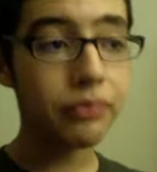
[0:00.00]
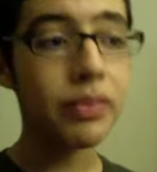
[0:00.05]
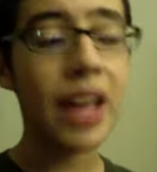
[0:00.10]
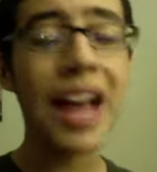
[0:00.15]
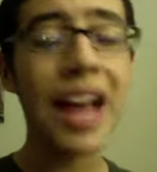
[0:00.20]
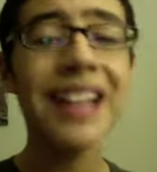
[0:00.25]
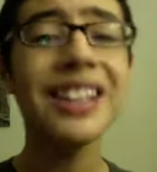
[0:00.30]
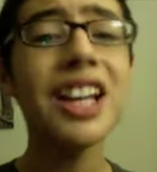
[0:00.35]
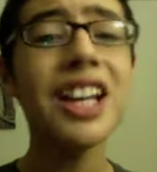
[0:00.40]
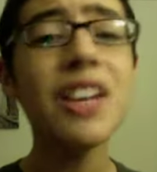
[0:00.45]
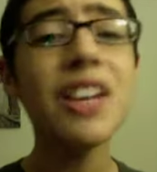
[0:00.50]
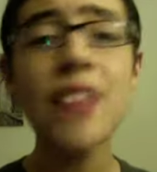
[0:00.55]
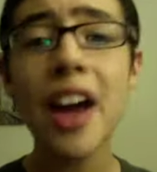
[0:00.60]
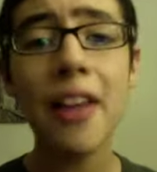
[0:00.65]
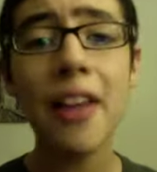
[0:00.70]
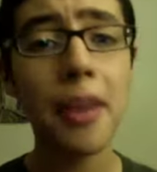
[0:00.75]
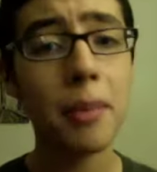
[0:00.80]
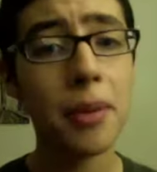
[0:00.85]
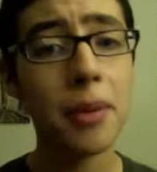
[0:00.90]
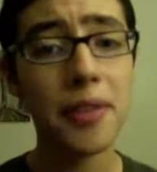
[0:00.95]
I loved how
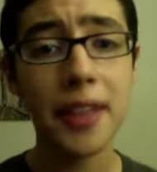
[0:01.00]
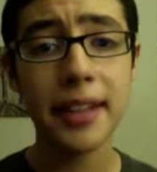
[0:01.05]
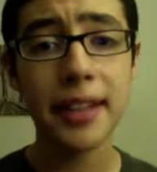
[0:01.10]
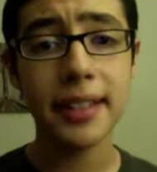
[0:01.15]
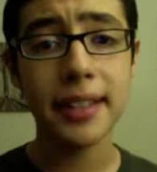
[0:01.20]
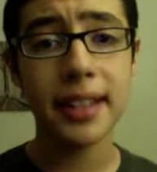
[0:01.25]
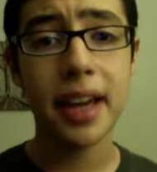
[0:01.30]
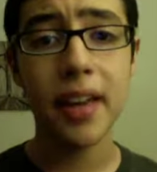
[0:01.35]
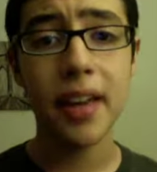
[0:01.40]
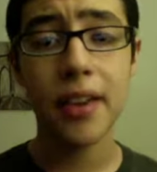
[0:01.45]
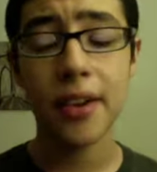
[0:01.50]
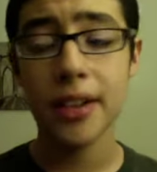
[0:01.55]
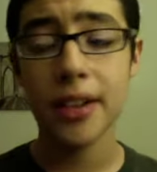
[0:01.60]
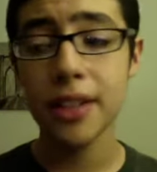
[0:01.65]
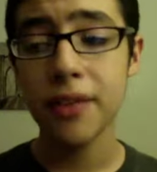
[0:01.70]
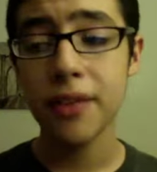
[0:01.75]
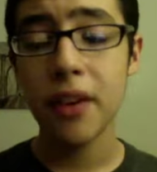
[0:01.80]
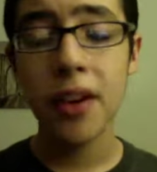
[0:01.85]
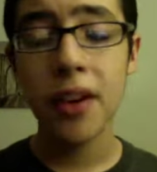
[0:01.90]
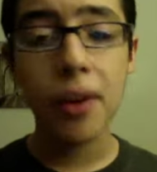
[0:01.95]
they put that together.
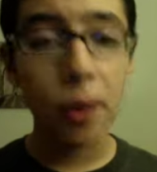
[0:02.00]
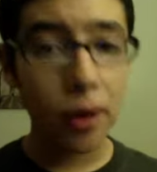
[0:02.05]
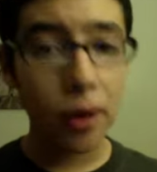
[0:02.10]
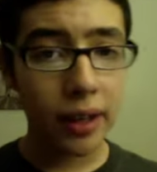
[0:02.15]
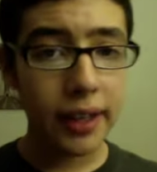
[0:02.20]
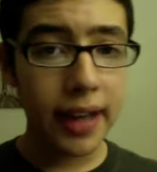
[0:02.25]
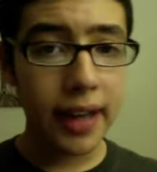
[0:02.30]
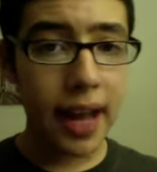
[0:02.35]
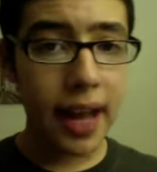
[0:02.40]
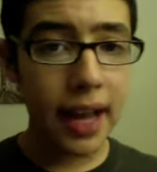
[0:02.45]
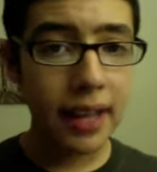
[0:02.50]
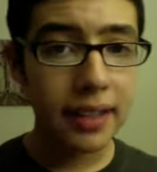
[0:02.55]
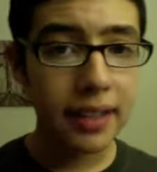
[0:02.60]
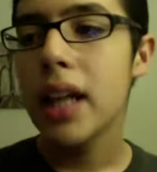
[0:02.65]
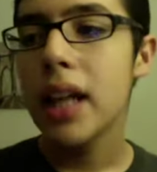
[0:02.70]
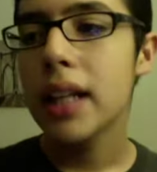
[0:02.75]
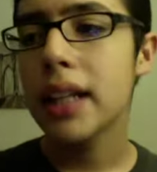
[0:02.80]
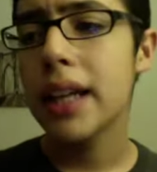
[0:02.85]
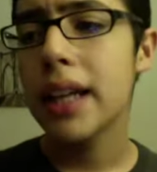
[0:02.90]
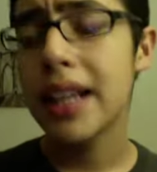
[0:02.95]
It's very
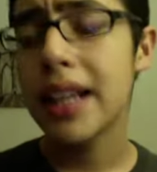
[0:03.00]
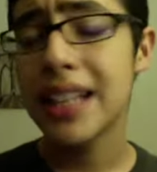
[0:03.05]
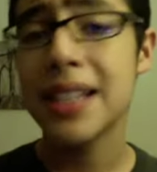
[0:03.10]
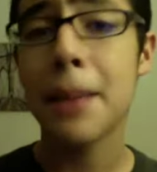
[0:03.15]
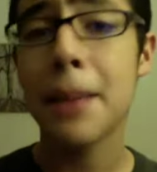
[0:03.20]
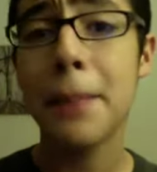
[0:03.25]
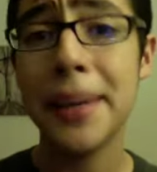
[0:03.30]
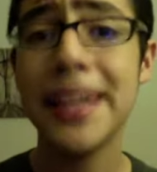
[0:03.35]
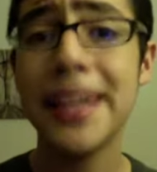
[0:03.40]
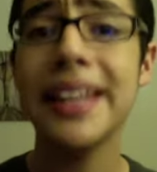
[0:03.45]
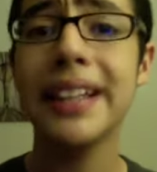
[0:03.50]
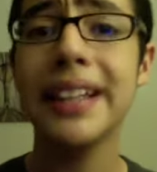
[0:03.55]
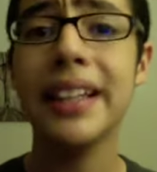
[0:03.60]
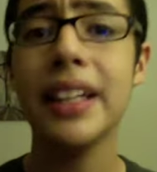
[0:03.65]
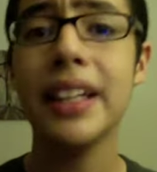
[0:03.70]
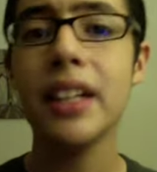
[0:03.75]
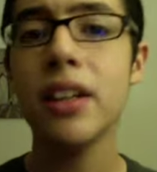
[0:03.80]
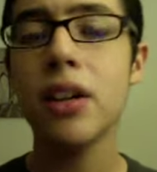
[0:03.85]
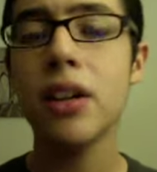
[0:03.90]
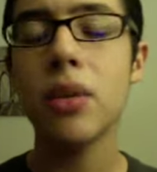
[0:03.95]
organized, like it's
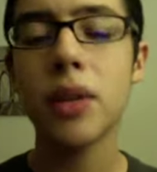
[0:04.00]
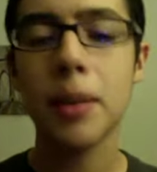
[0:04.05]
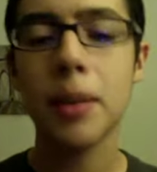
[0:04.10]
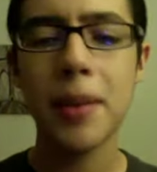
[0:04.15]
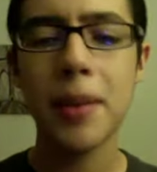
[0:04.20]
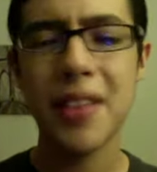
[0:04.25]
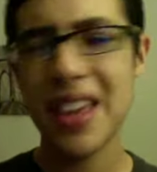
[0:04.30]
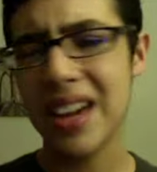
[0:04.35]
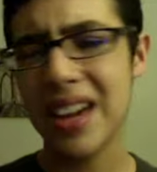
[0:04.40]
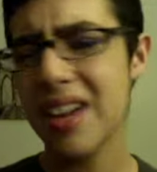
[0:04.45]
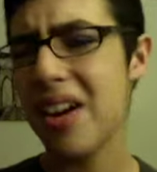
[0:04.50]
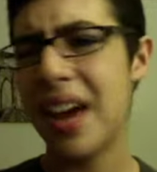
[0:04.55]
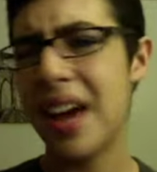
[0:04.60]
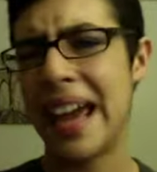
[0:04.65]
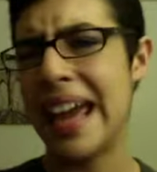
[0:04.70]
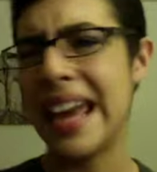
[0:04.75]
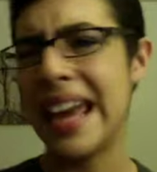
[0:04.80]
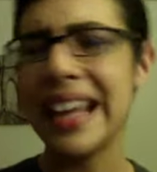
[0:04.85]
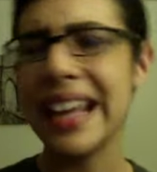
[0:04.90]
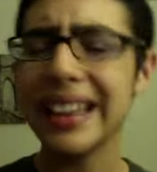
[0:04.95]
appealing. You don't want to be like, oh, I
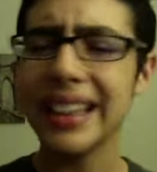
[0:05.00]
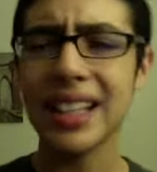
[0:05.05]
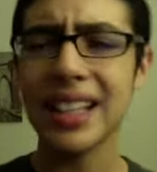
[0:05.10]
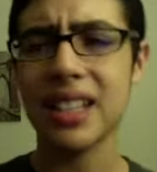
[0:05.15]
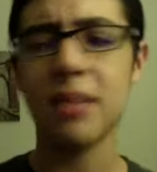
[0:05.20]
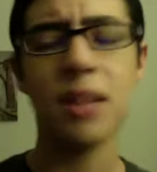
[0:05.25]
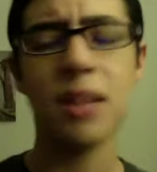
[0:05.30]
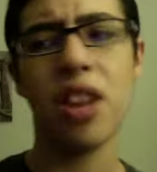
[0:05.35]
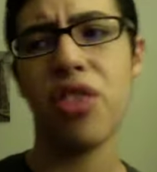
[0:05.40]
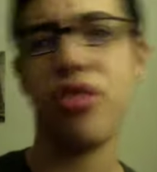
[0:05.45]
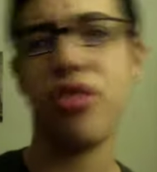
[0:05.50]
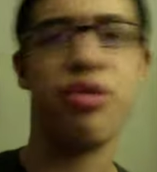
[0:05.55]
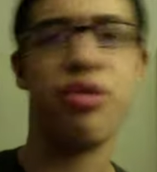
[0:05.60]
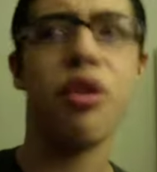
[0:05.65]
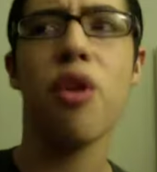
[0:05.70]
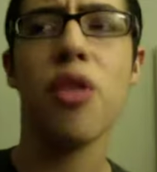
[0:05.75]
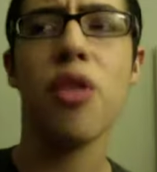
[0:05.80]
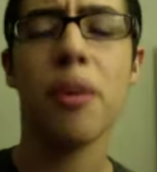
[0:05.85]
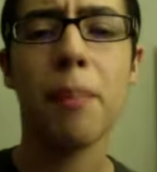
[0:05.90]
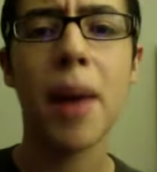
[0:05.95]
hate this, I'm gonna
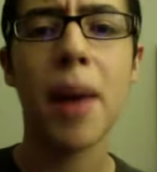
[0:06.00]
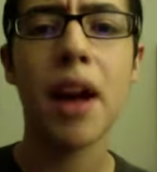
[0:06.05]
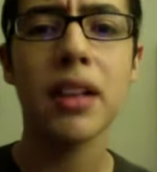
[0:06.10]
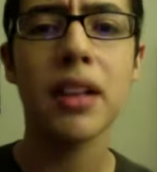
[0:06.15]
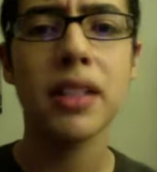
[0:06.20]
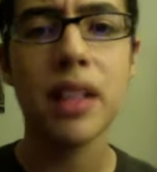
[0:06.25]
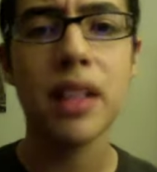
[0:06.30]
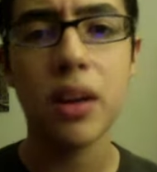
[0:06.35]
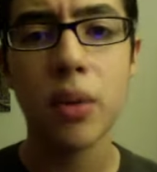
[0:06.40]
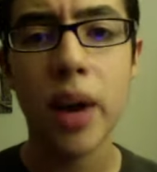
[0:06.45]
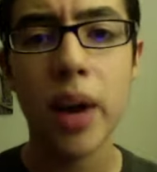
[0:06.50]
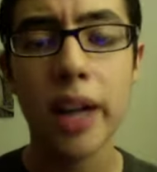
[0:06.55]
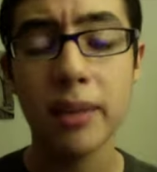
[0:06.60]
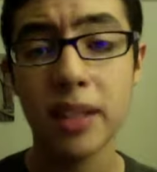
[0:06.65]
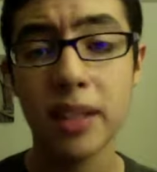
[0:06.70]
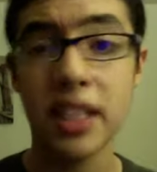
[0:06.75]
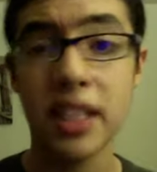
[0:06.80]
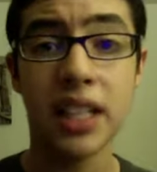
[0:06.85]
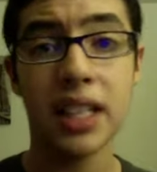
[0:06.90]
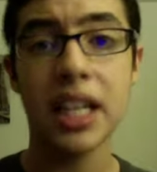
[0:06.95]
throw the box set away, I'm
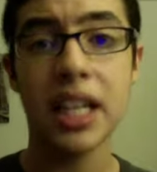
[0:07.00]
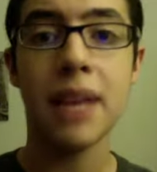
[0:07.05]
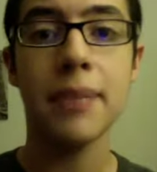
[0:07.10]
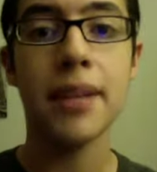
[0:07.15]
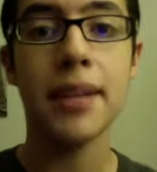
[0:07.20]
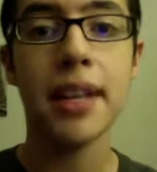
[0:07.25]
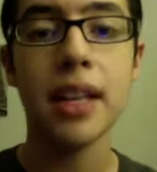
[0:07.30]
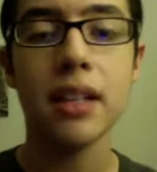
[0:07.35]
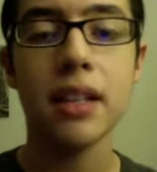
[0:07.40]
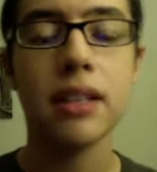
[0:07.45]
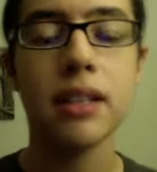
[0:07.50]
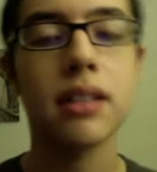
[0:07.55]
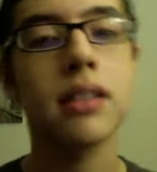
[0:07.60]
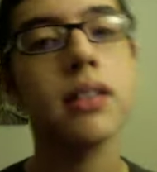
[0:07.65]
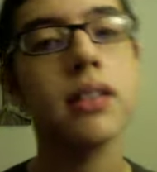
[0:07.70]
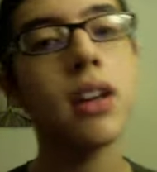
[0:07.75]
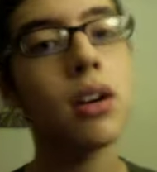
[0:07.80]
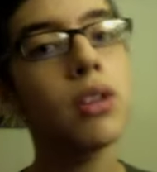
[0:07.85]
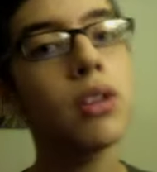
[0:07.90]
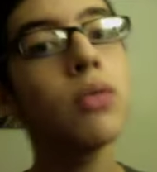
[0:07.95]
just gonna keep the discs.
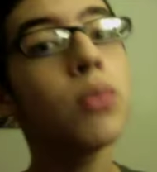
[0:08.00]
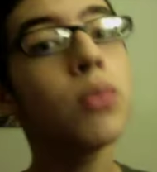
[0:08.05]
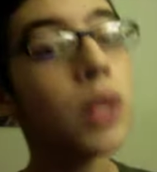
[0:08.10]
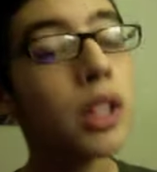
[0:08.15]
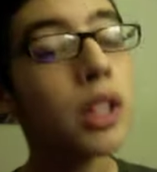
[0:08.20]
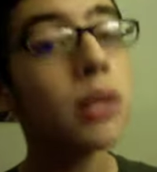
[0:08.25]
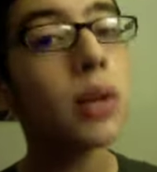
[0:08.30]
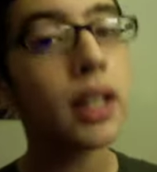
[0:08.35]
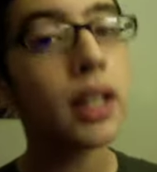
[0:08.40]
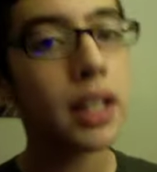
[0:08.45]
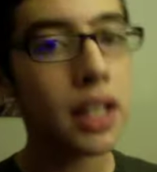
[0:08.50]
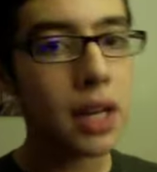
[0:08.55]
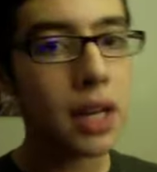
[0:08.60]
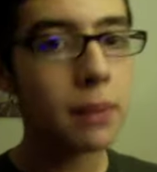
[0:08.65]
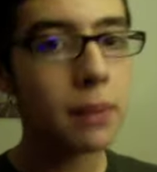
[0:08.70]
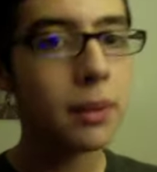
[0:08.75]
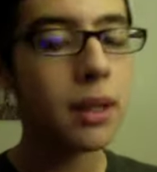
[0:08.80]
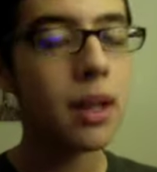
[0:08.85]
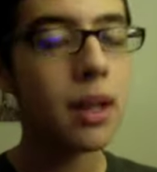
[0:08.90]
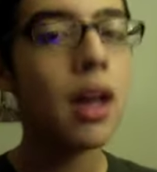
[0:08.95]
No, you really want to
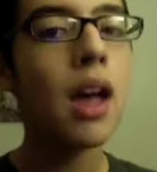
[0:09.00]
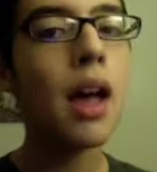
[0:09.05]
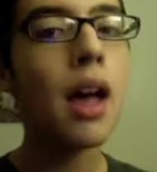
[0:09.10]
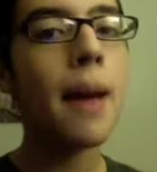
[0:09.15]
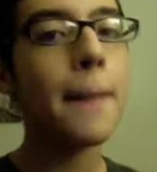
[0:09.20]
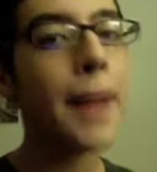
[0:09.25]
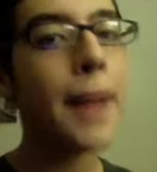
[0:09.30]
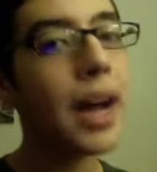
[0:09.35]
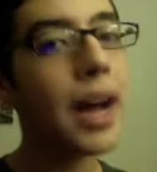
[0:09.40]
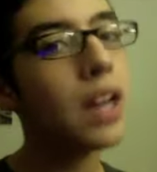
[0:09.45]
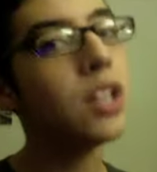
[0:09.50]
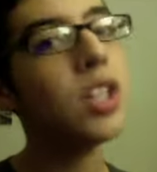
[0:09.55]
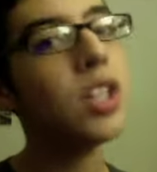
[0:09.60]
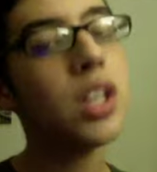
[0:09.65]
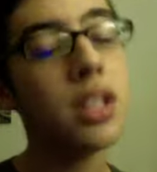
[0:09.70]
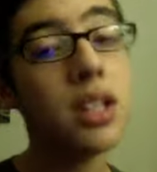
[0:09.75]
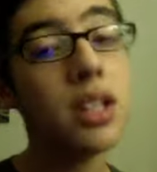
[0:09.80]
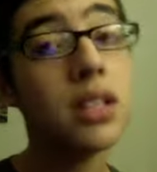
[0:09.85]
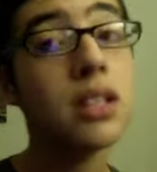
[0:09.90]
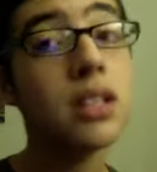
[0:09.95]
keep the
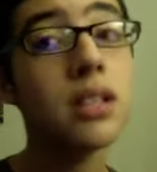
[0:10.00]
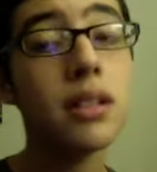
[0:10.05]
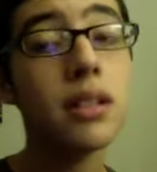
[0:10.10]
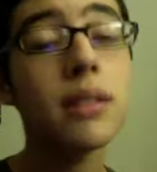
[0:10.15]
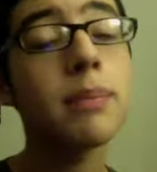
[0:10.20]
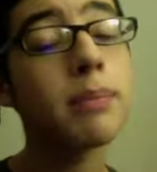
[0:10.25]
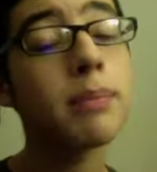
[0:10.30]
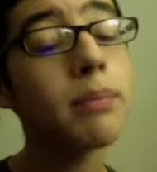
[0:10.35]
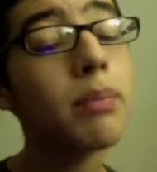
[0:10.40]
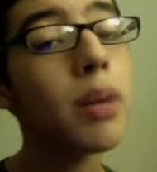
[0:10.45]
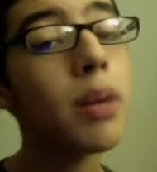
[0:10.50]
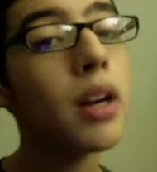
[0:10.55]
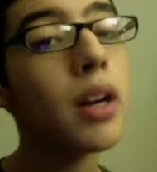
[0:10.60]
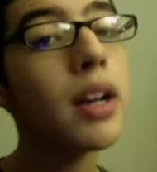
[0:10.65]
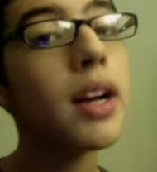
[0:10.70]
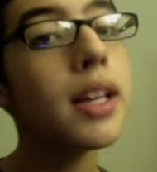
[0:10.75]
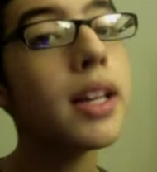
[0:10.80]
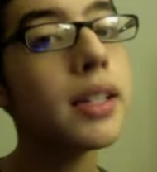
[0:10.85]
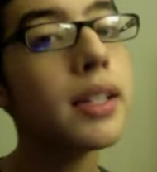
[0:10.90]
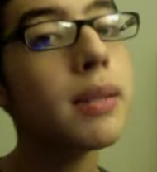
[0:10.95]
packaging because it's pretty
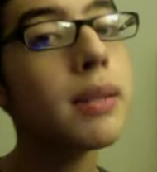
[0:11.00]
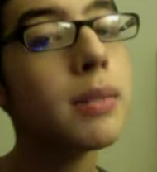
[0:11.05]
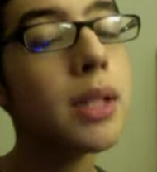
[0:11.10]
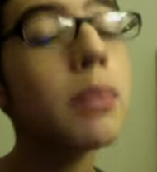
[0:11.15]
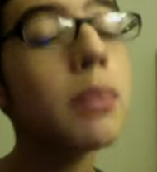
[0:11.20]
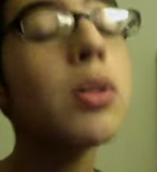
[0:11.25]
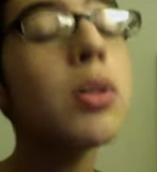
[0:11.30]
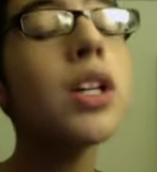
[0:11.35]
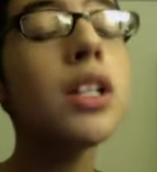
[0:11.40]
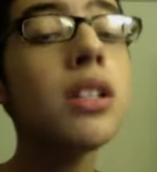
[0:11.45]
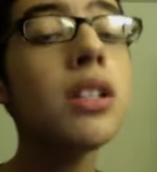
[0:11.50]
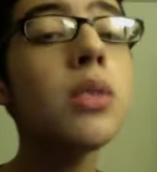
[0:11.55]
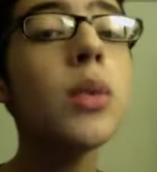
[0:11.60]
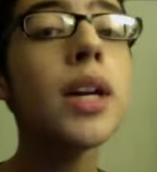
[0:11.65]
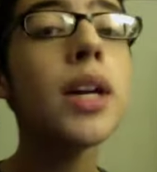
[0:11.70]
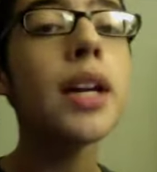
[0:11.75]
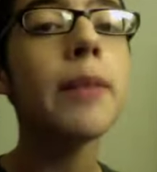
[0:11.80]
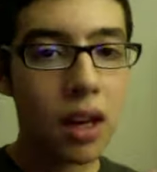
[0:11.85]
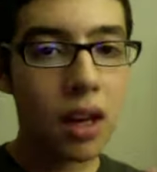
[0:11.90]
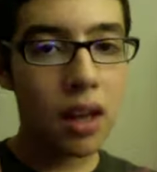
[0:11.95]
awesome. It's pretty
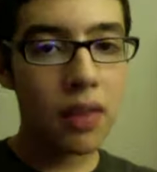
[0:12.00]
sweet.